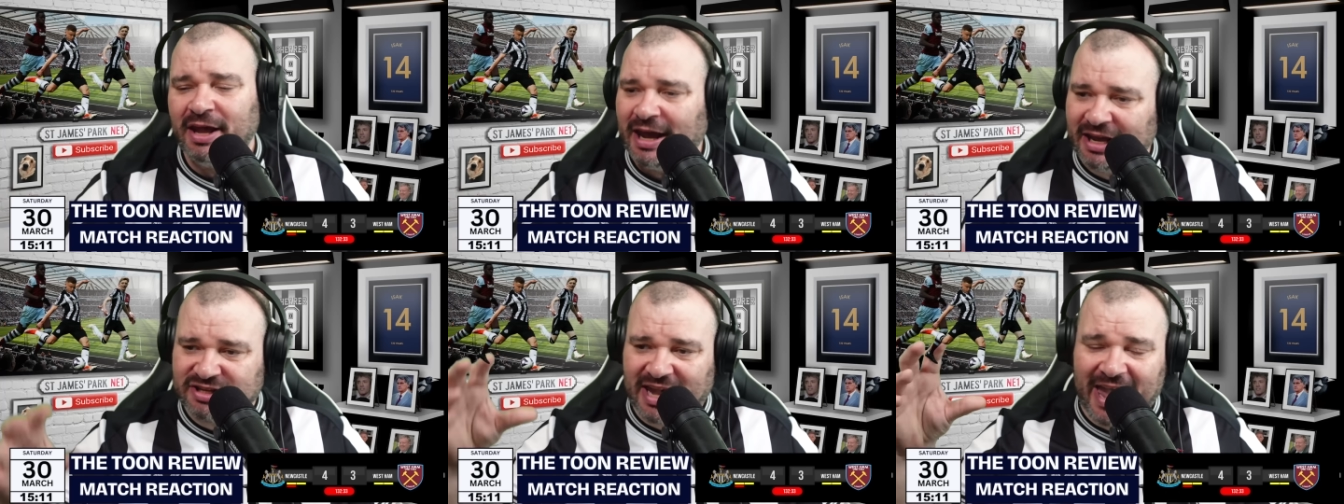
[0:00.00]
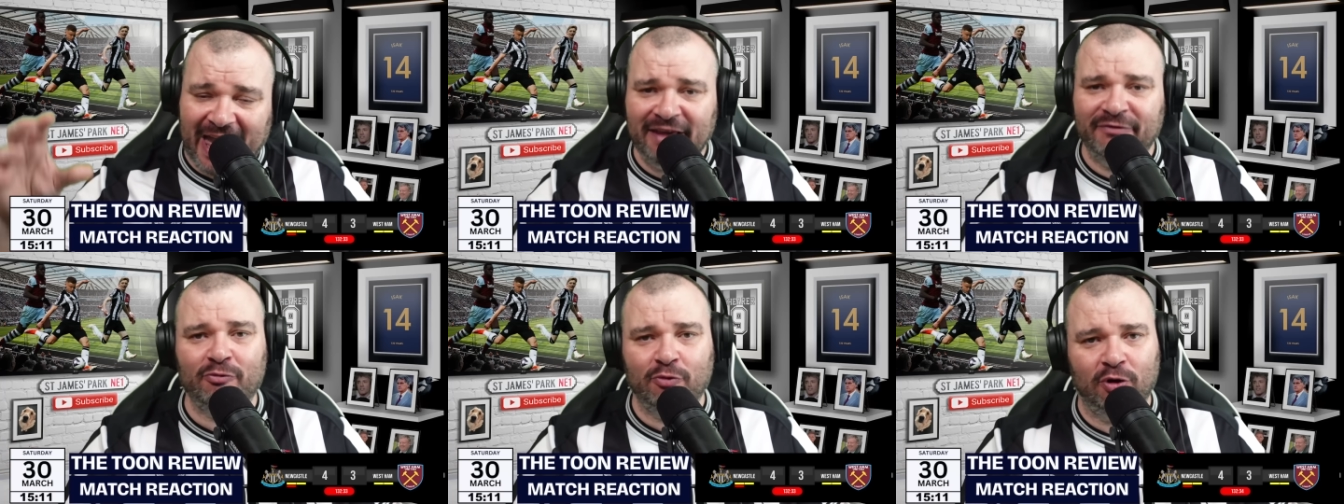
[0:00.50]
It's a hell of
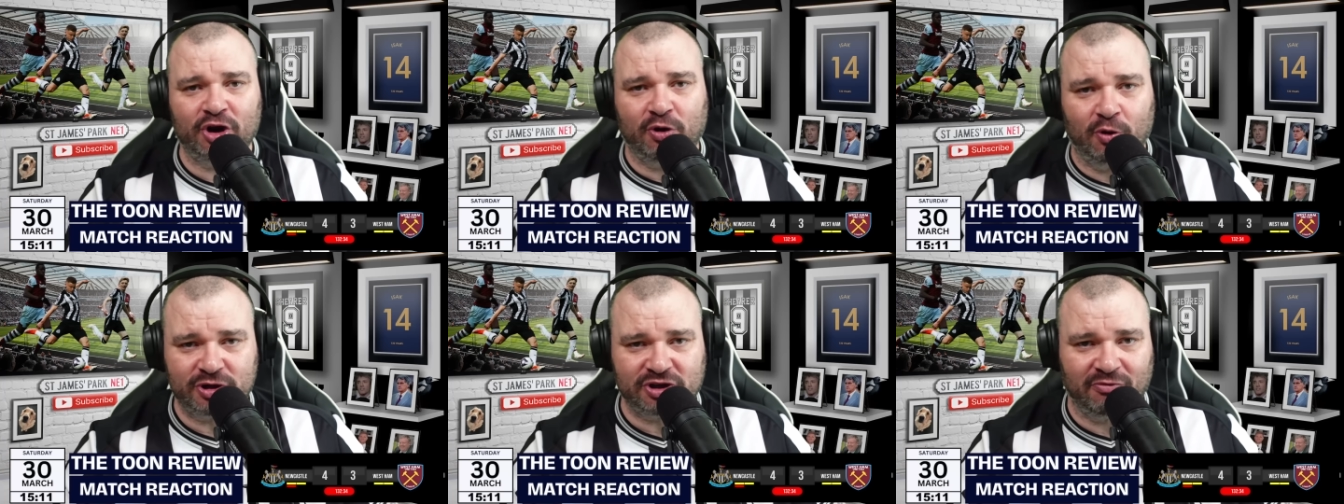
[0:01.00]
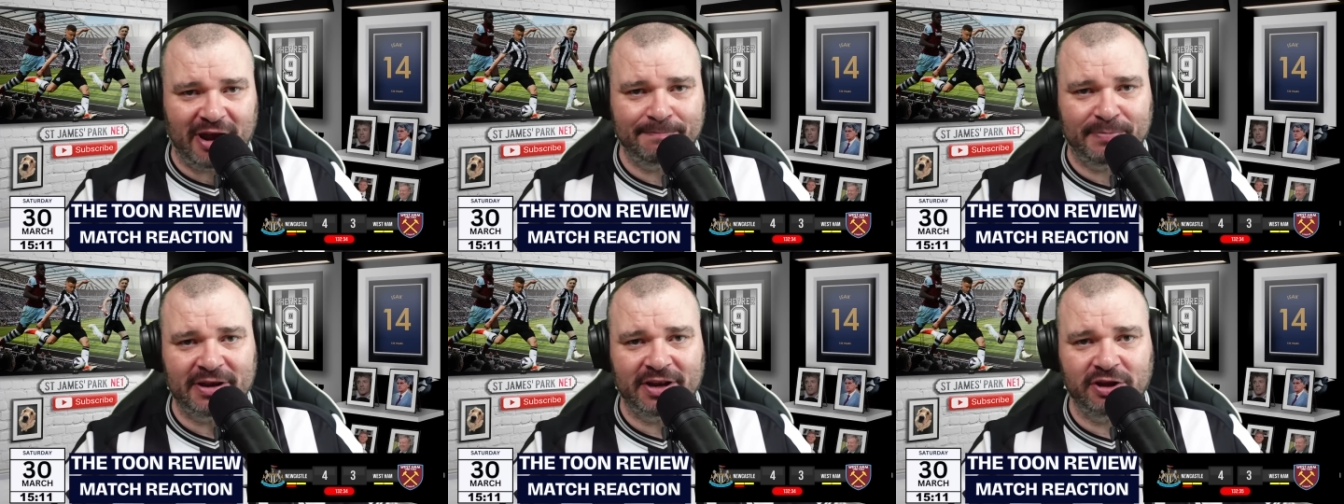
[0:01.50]
a roller coaster ride
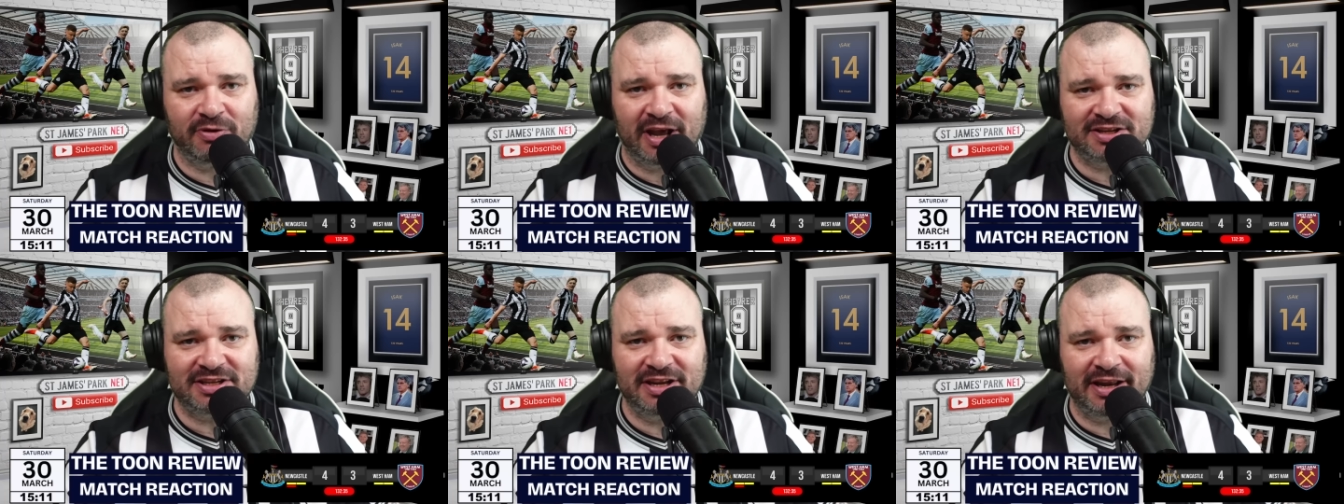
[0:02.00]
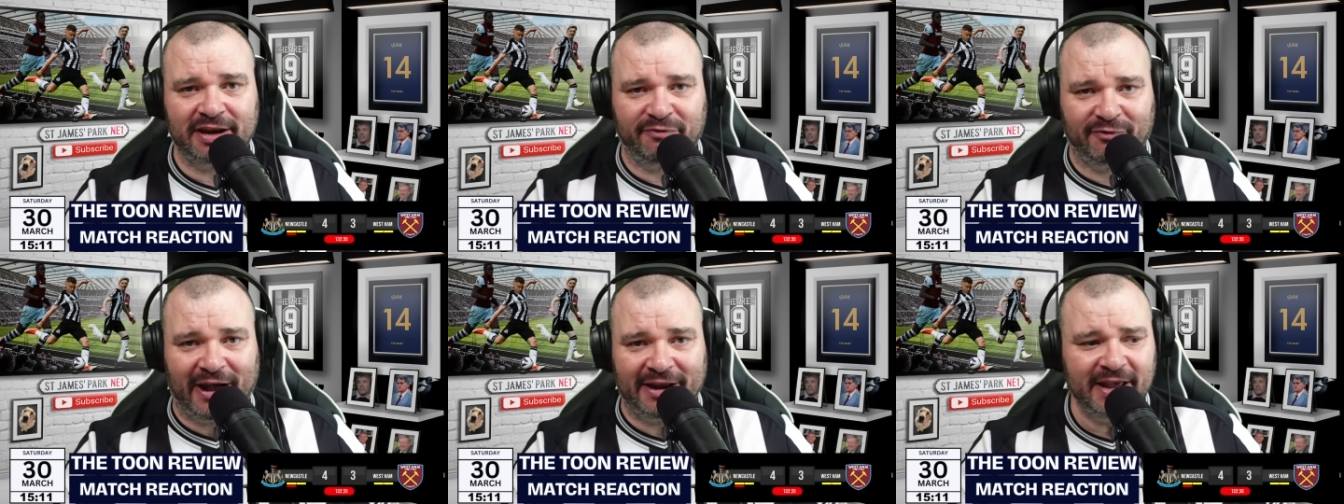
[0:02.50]
being a Newcastle United
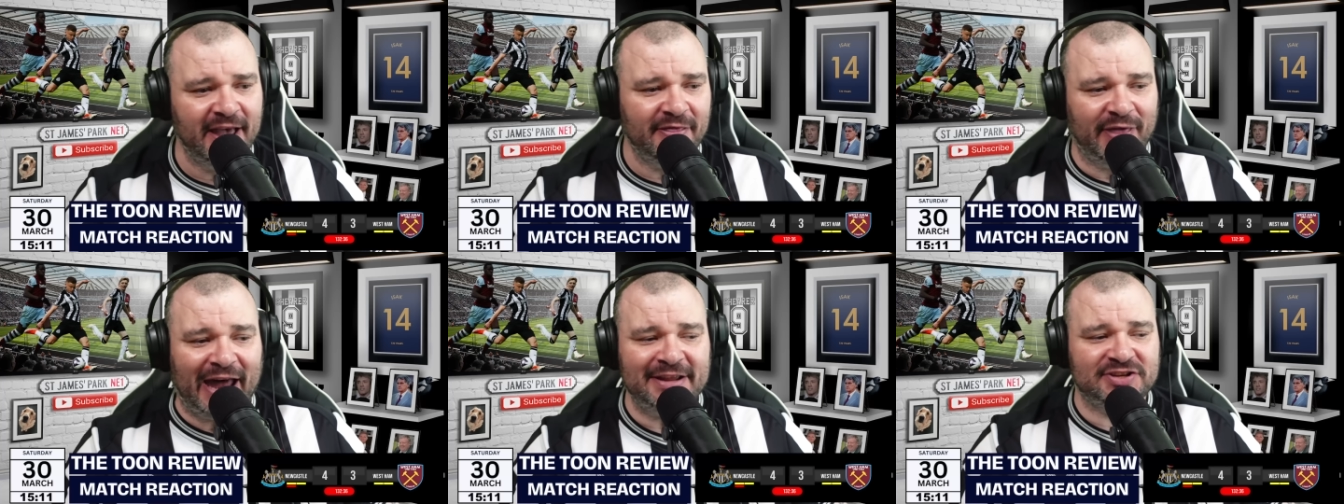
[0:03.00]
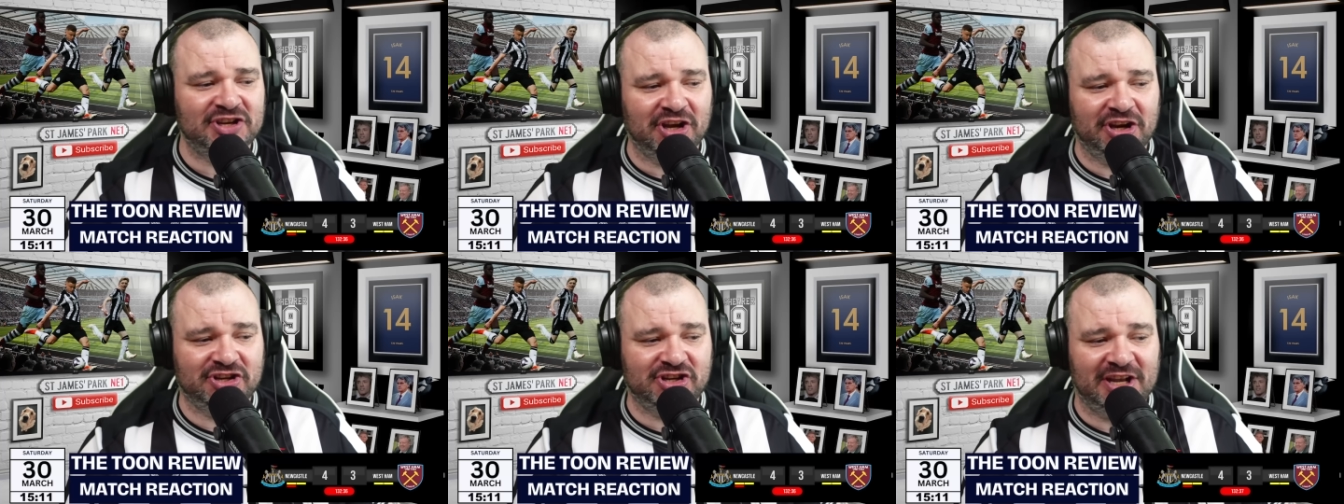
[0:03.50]
fan. That isn't going
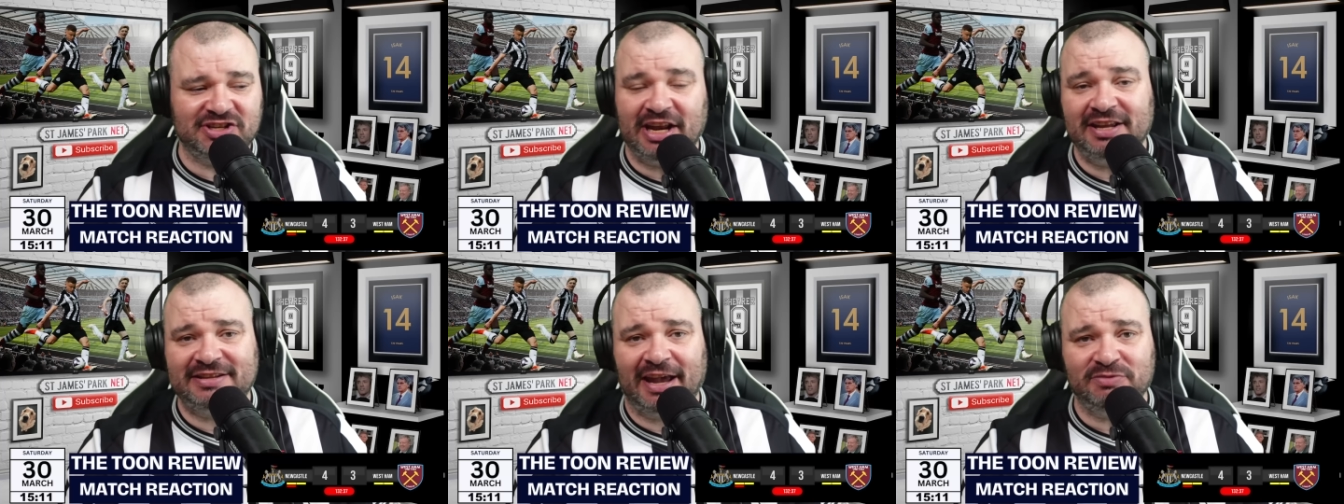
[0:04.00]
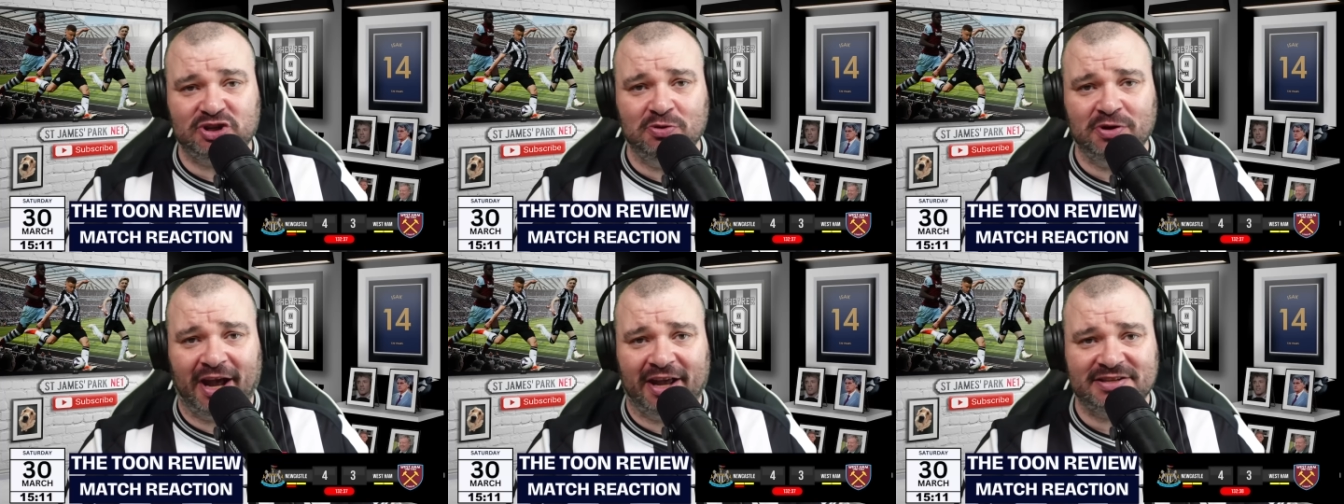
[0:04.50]
to change anytime soon,
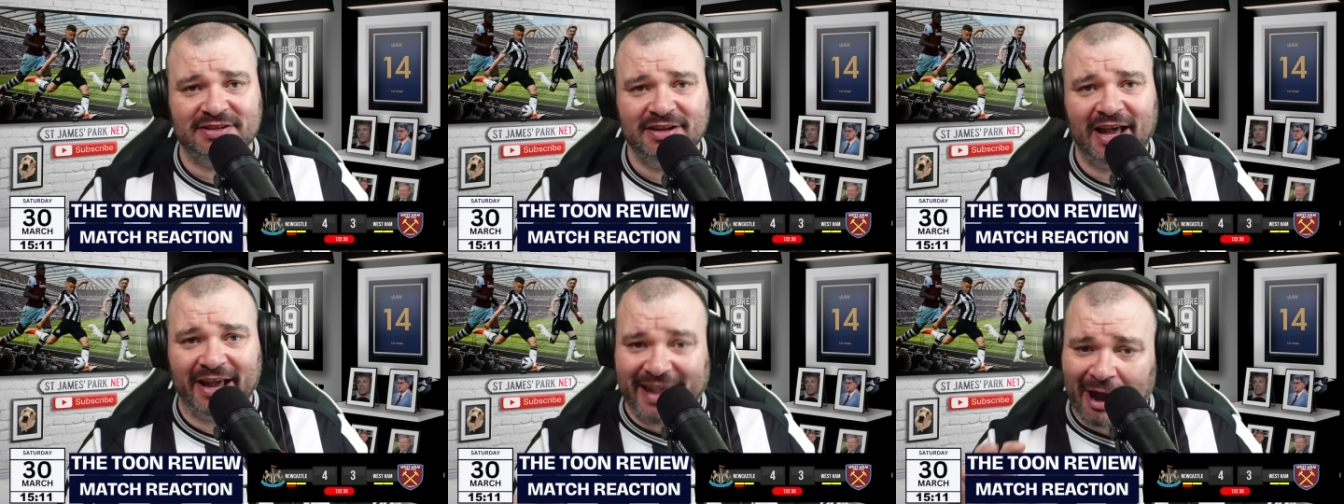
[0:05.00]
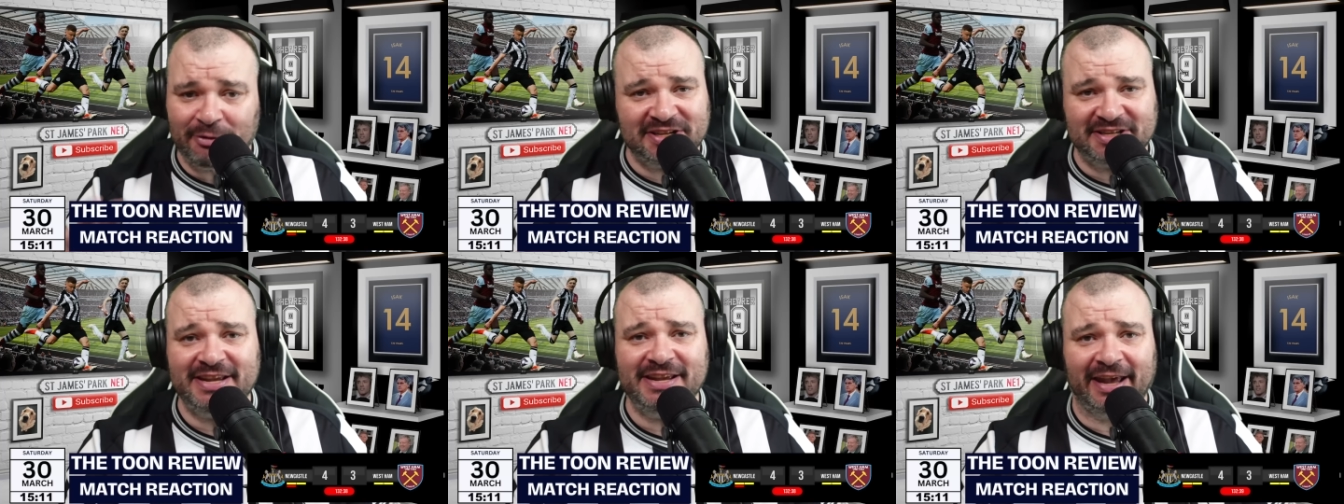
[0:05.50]
guys. I
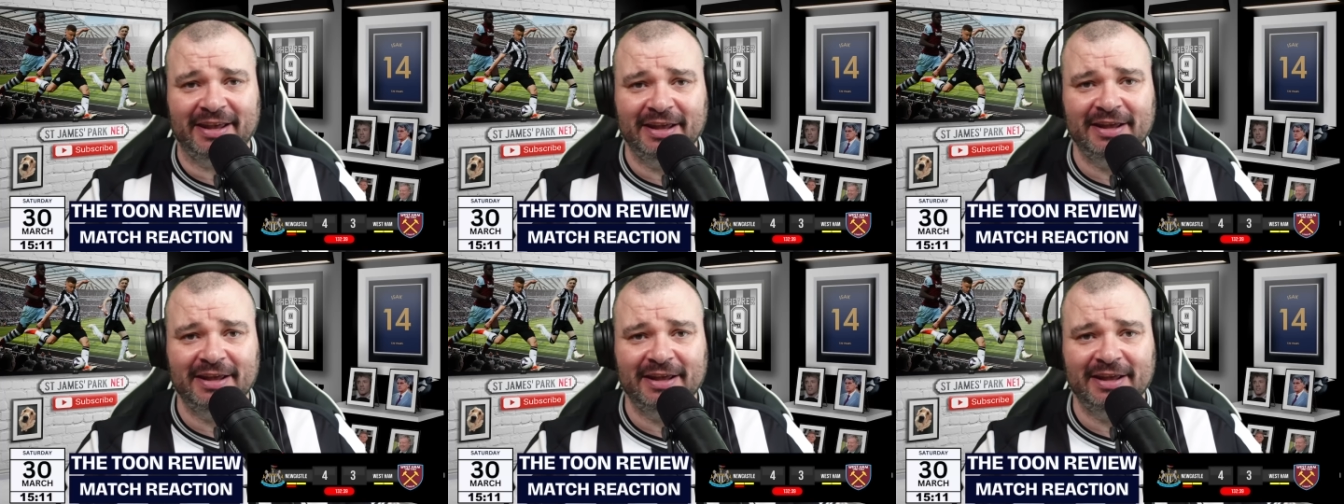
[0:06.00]
guarantee you.